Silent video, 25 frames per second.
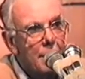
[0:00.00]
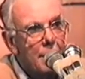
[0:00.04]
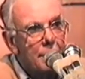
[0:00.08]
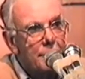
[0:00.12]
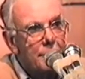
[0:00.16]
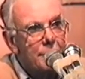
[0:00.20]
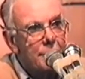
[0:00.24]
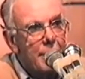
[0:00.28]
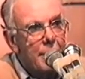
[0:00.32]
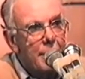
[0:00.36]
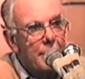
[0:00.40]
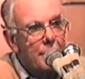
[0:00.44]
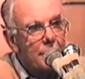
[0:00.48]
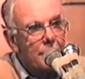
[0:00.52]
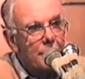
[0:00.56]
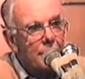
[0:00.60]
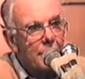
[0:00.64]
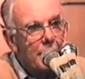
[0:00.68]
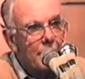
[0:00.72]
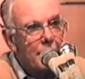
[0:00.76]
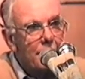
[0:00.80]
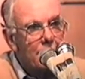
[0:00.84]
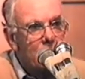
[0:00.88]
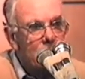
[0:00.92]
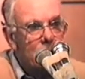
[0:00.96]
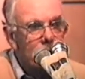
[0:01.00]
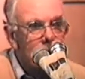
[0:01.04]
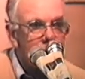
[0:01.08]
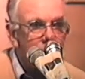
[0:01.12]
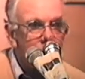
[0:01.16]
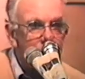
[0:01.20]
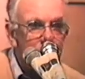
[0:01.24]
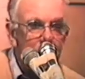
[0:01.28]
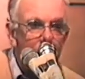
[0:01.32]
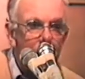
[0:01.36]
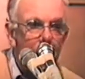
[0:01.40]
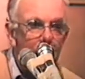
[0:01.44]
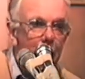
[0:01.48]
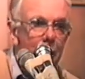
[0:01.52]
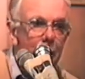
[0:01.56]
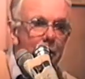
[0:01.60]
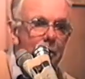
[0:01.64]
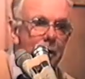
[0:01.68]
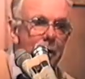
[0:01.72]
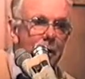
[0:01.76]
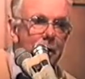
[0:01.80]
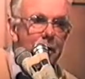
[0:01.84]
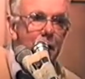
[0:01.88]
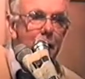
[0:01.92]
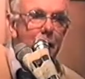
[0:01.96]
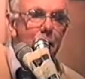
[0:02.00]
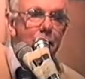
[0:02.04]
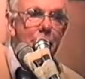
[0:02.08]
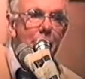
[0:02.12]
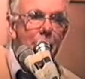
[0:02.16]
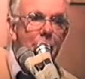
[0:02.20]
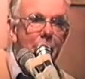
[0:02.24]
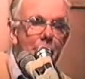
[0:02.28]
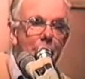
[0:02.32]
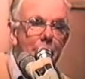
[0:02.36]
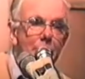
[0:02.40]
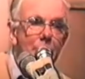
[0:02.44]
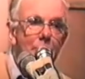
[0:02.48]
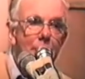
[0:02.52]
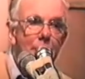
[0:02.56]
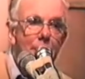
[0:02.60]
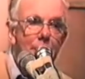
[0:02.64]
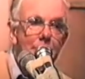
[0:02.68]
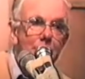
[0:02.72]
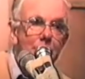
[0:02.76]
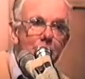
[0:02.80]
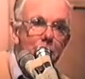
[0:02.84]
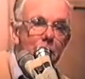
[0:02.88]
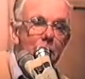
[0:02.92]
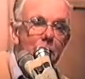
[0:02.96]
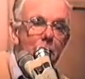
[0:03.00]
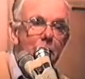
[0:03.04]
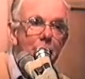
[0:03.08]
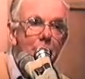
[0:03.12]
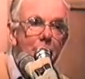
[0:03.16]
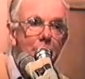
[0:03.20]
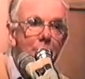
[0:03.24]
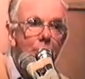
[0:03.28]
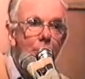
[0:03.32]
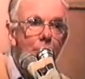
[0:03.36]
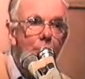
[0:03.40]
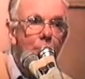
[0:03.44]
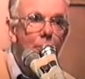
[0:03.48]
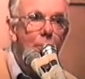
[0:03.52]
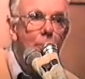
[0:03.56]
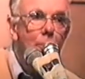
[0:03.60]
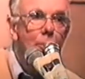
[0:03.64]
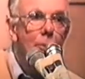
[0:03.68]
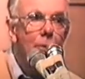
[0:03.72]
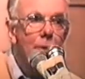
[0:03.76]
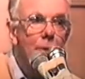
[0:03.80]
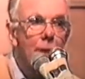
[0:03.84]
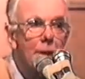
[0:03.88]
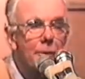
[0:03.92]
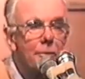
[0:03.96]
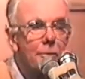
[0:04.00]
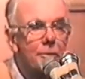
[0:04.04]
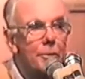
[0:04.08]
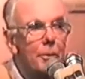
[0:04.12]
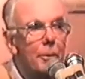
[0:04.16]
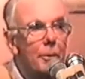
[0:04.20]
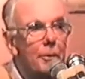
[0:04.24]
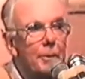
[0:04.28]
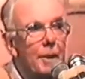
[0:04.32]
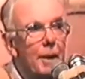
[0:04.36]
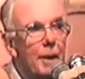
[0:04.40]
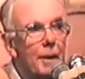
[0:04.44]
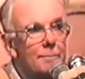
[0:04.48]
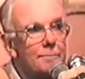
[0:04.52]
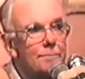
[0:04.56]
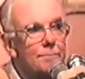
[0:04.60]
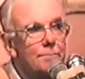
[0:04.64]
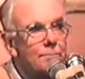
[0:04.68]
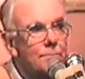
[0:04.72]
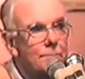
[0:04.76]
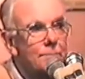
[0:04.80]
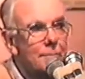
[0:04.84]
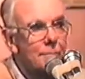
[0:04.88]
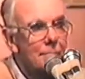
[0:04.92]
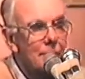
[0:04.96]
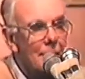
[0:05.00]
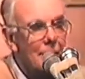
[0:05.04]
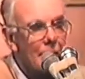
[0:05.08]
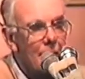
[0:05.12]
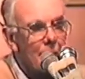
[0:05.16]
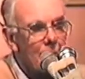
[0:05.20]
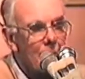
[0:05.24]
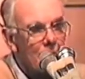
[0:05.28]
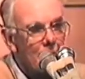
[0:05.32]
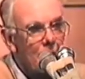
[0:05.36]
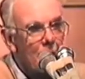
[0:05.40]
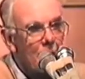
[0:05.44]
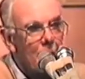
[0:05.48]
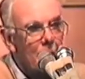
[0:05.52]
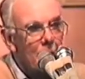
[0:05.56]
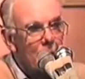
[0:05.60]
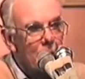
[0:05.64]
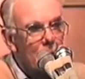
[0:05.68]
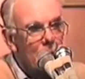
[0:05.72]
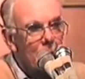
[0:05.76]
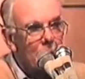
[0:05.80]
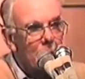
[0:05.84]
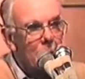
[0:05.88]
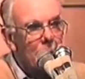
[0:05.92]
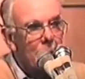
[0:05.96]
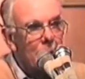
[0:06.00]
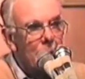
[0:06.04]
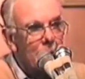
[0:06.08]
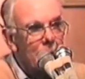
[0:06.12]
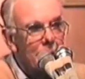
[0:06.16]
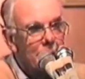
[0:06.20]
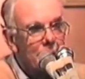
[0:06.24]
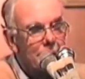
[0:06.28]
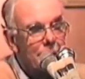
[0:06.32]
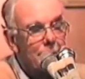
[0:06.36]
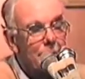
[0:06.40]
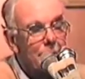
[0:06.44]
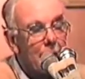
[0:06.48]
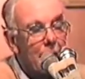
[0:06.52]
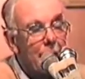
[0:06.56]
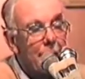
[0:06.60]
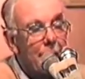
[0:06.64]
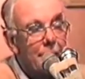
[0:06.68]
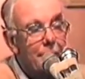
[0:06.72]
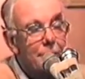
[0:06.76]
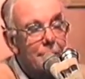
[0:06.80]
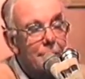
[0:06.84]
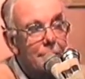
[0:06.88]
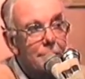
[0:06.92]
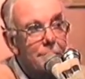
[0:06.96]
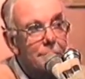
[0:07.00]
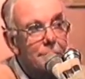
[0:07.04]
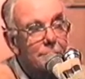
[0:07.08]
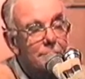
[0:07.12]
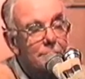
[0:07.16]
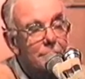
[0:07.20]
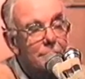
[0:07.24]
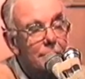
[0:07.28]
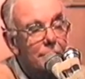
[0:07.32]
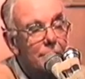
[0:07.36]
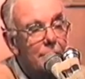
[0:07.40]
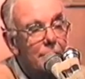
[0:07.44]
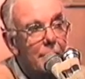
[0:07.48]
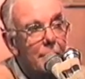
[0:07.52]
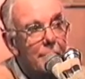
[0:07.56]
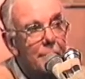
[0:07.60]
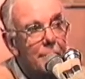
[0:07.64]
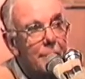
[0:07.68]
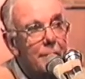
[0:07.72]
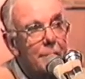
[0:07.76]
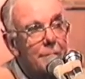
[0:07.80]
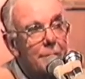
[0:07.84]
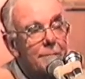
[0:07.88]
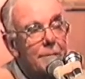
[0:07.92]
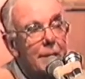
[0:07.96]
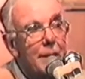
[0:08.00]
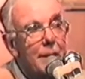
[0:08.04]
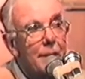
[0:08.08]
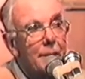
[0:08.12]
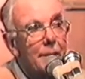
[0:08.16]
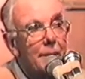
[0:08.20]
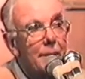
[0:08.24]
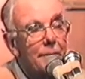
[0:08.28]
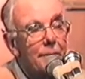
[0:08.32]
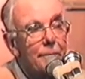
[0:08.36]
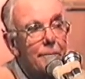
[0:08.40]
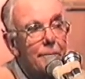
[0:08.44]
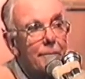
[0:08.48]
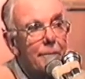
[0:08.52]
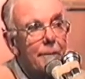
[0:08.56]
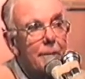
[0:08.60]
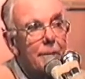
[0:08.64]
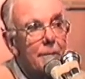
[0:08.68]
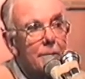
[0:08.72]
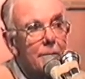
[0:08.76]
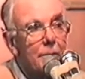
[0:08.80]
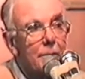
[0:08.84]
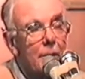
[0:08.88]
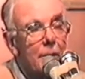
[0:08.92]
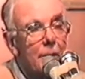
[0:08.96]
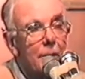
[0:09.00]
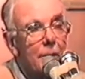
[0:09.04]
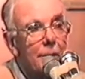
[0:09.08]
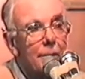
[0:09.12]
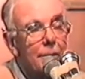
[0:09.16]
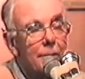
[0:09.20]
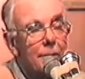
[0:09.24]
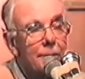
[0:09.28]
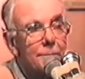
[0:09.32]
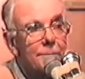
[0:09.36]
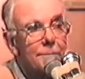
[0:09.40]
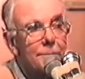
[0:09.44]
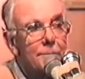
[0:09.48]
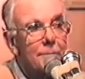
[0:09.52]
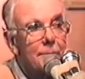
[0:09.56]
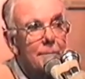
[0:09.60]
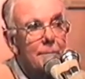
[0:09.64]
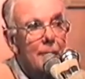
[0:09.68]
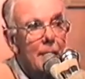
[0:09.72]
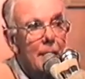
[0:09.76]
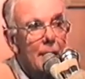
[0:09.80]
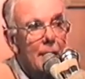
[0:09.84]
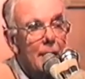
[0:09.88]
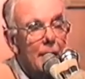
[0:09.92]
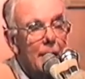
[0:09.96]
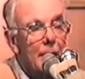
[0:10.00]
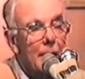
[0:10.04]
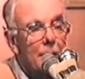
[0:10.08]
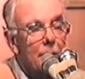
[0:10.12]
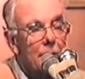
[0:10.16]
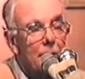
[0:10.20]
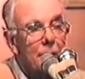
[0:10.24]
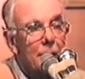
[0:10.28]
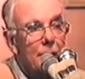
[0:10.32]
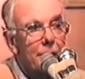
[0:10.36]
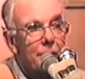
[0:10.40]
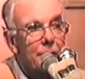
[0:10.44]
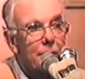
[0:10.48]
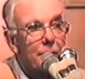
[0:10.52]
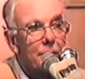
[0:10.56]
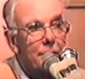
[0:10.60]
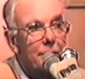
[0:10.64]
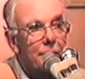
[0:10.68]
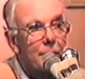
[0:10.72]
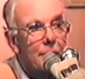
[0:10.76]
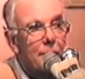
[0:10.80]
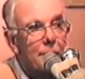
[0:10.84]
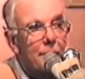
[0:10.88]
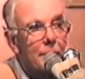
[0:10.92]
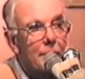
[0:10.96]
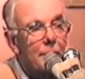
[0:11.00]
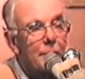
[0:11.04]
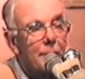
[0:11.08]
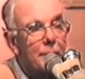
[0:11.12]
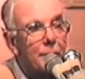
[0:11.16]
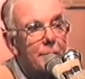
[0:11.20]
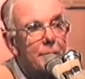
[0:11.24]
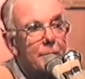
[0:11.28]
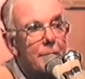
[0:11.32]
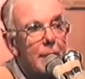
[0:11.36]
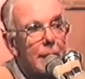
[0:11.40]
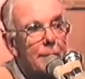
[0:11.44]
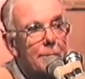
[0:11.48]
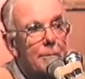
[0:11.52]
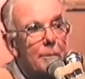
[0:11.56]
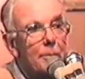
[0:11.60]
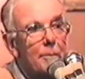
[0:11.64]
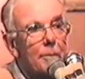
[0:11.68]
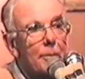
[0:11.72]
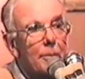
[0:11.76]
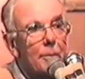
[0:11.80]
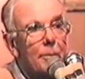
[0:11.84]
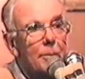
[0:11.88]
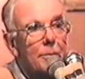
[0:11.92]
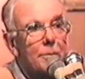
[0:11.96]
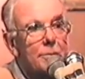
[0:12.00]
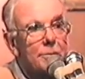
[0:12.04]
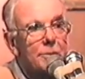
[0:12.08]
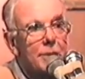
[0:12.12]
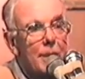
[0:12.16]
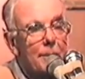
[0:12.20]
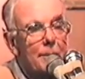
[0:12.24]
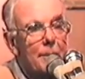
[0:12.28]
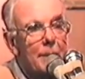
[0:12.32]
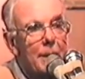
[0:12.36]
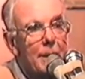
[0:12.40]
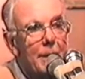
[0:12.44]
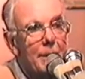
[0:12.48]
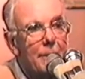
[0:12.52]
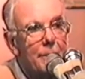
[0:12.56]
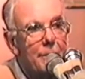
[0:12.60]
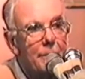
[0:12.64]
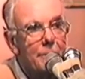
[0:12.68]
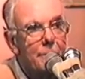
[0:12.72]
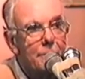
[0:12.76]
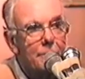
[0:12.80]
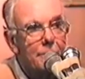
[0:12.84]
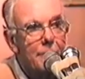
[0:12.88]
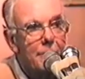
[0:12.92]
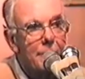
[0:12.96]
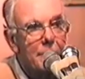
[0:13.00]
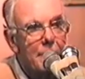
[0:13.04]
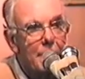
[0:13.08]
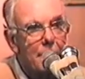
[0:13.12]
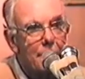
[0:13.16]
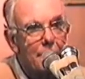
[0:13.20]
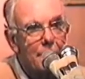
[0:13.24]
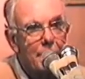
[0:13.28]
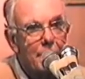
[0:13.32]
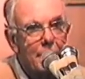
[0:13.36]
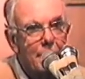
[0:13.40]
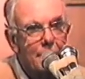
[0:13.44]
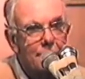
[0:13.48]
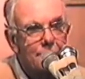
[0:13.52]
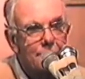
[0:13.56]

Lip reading: stay in New Zealand to the close, except I had the pleasure of meeting Noel Cortan's daughter, who is married to a New Zealander and lives in Auckland and works for some indescribable Japanese motor company.